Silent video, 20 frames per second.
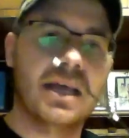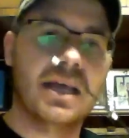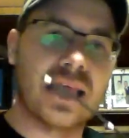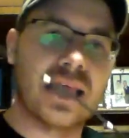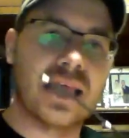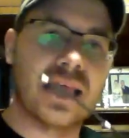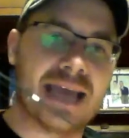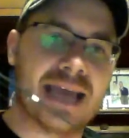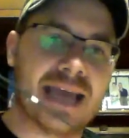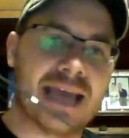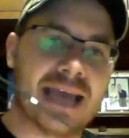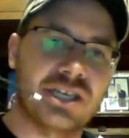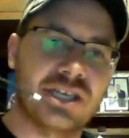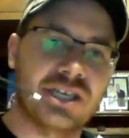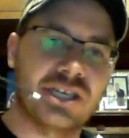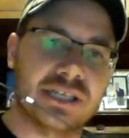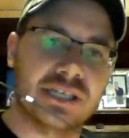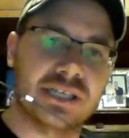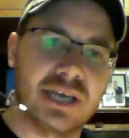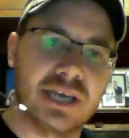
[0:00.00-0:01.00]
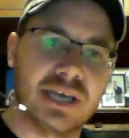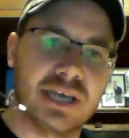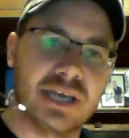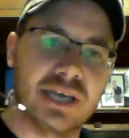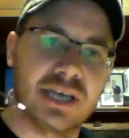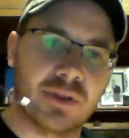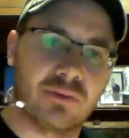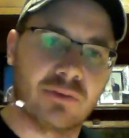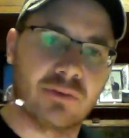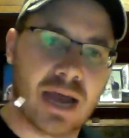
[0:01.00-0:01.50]
the action of the tip of
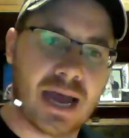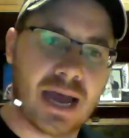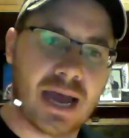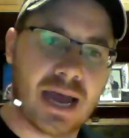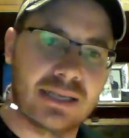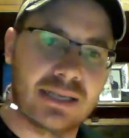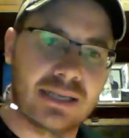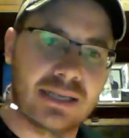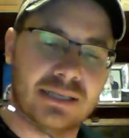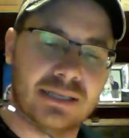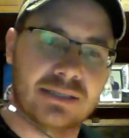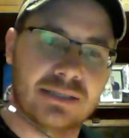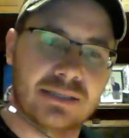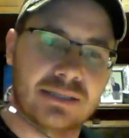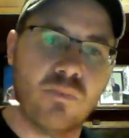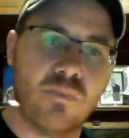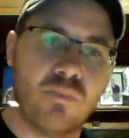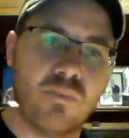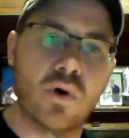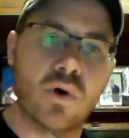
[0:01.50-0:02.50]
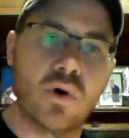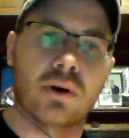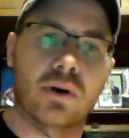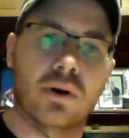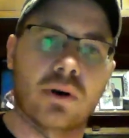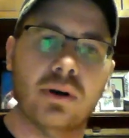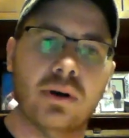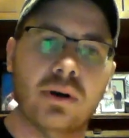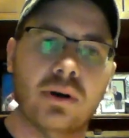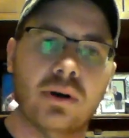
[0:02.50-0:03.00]
the rod is
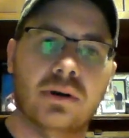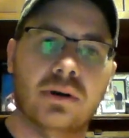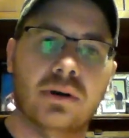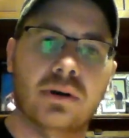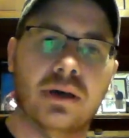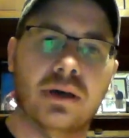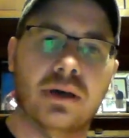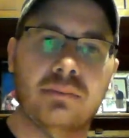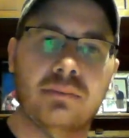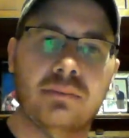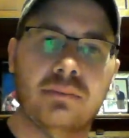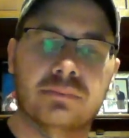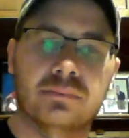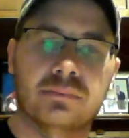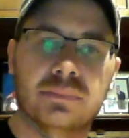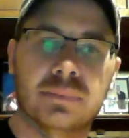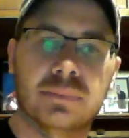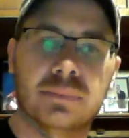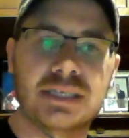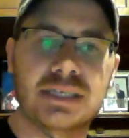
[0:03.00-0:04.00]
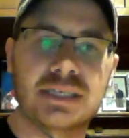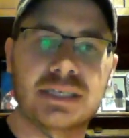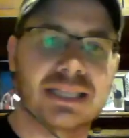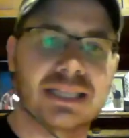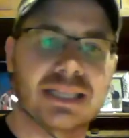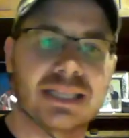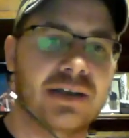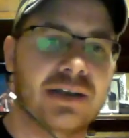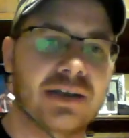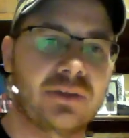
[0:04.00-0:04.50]
more it's
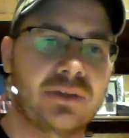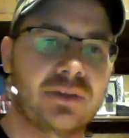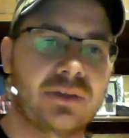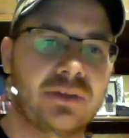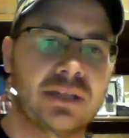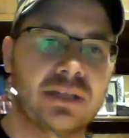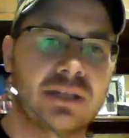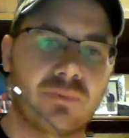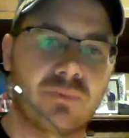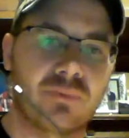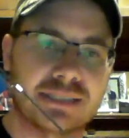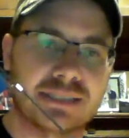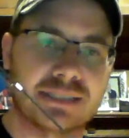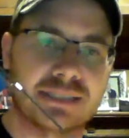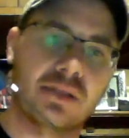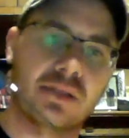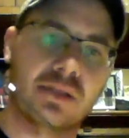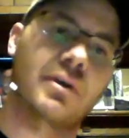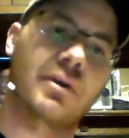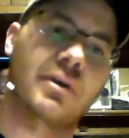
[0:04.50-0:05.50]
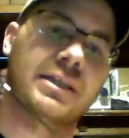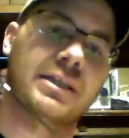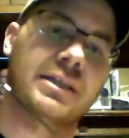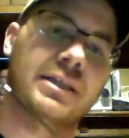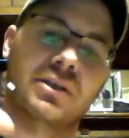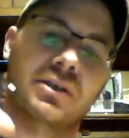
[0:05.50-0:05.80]
lighter than the rest of the rod.